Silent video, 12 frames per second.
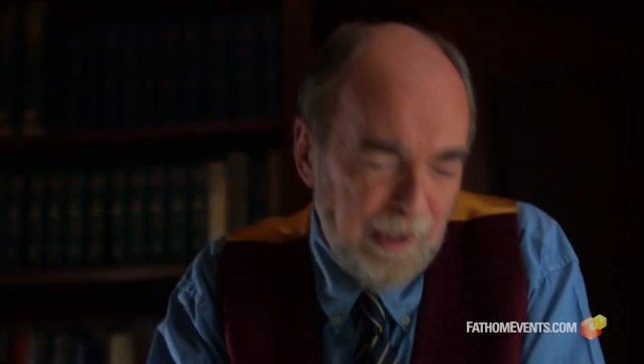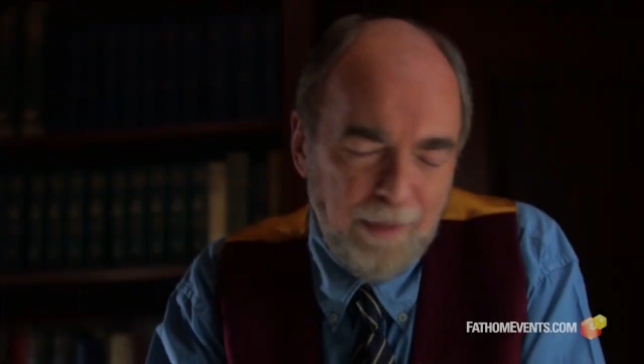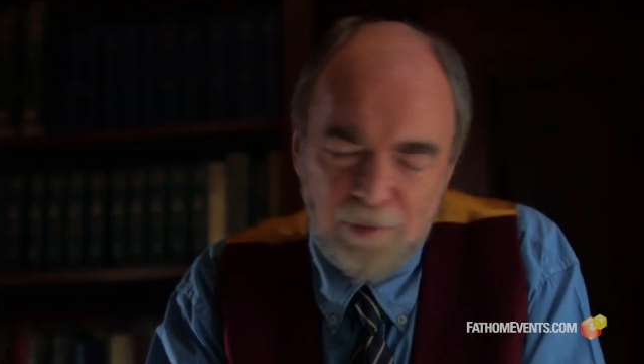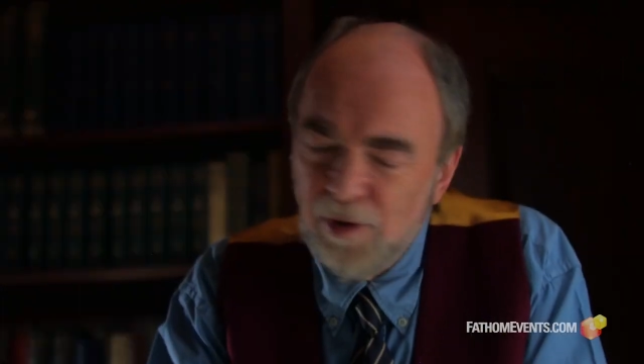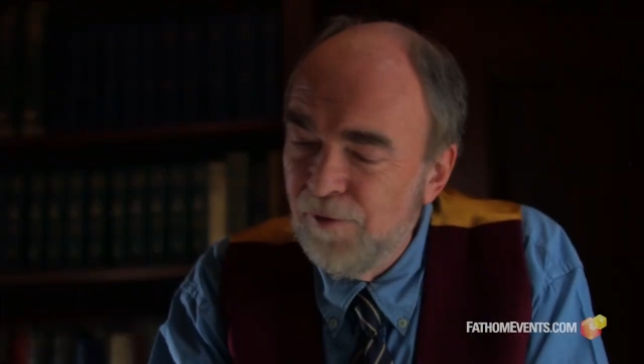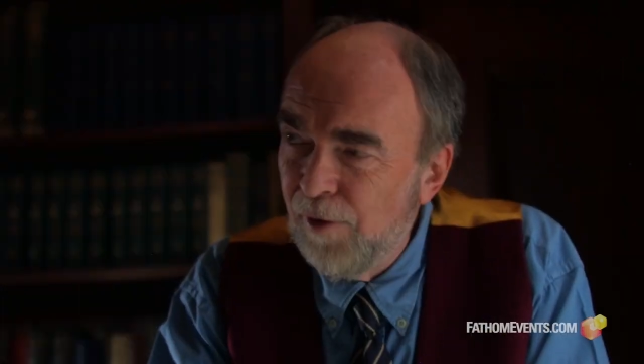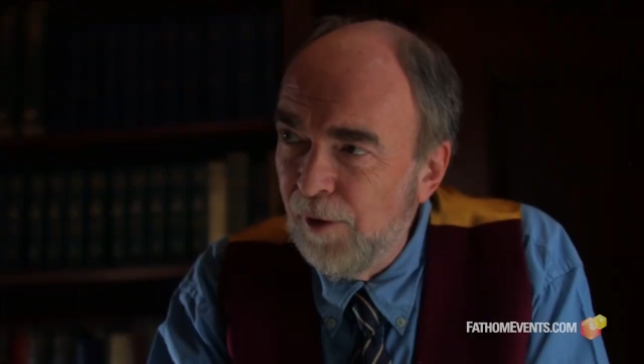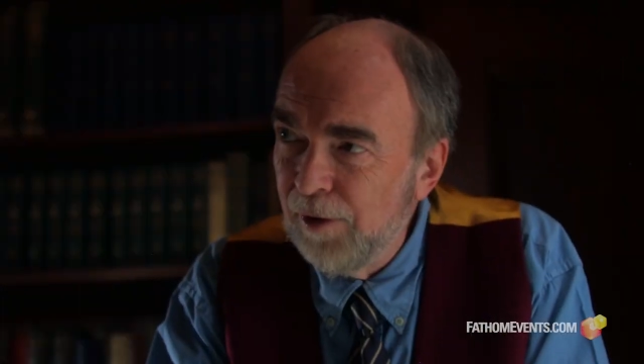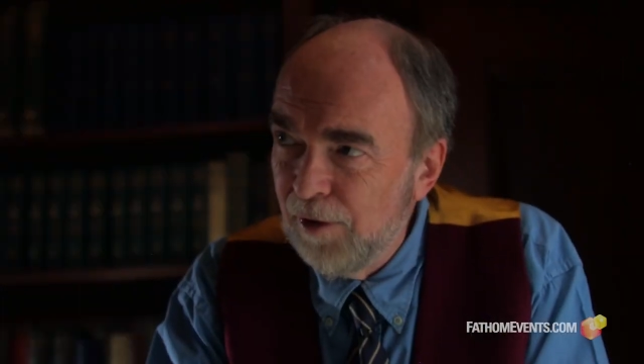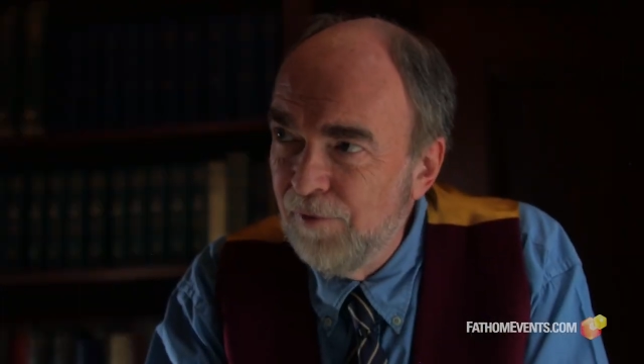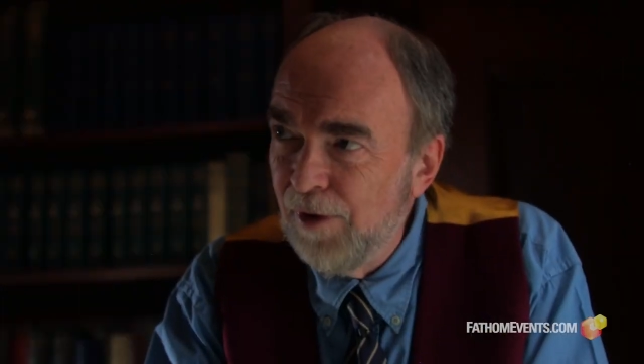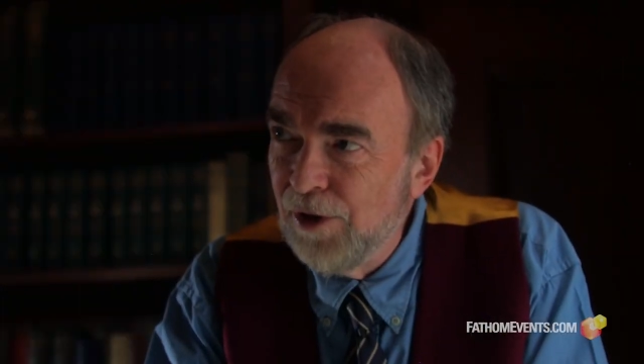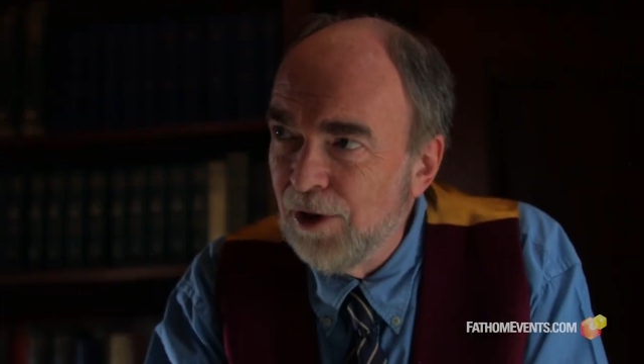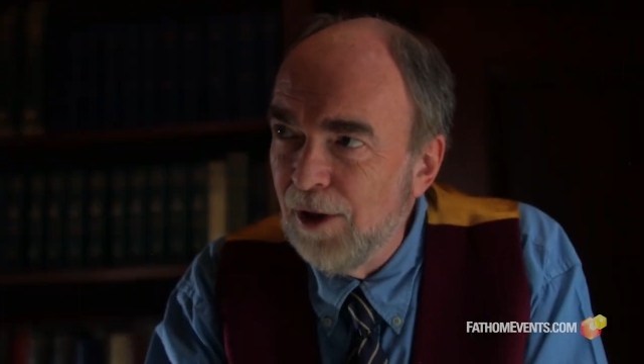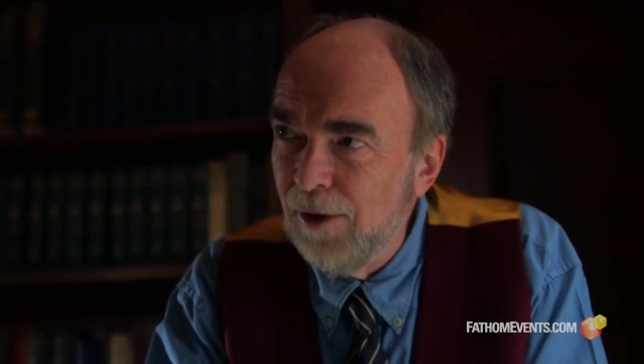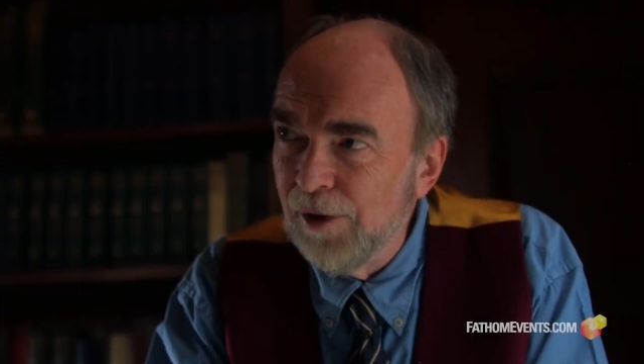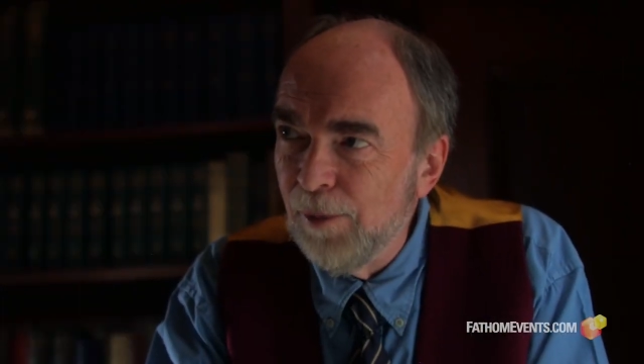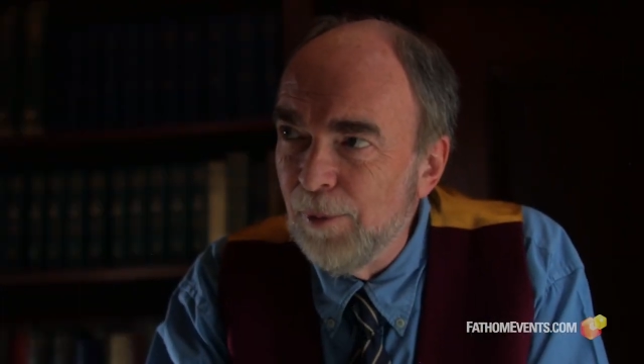I'm going to follow the conventional
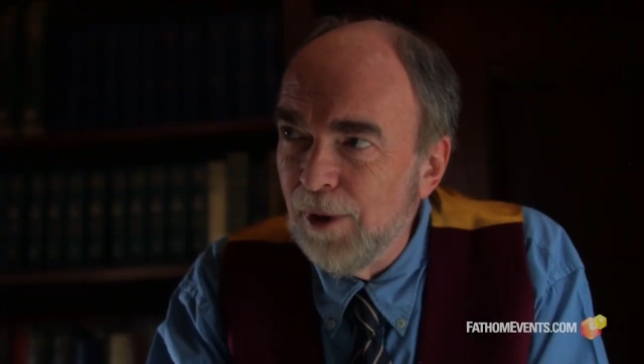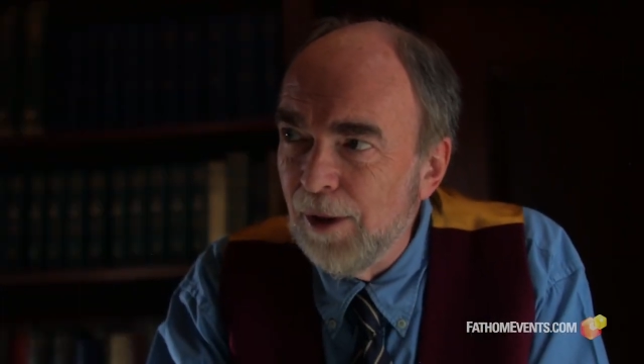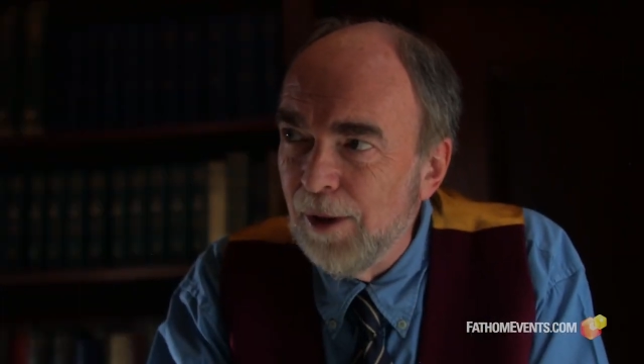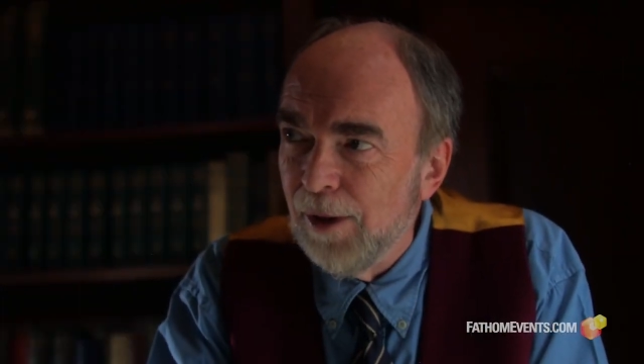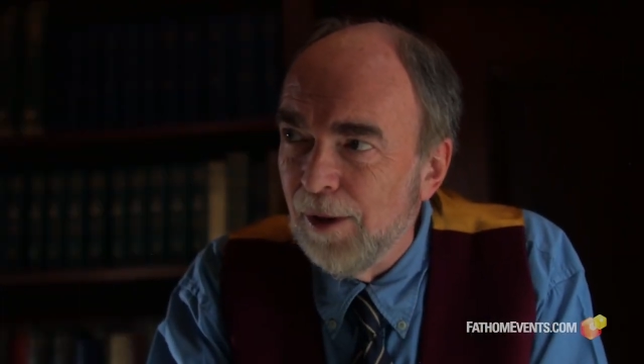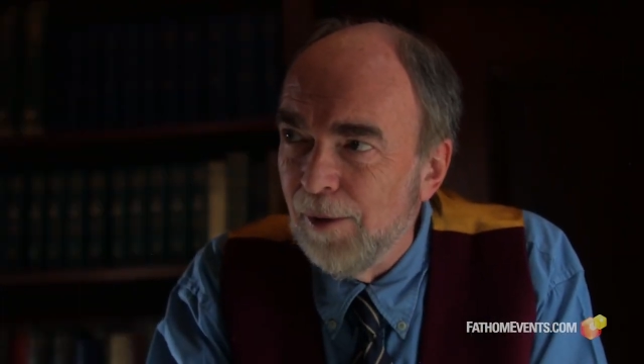argument here.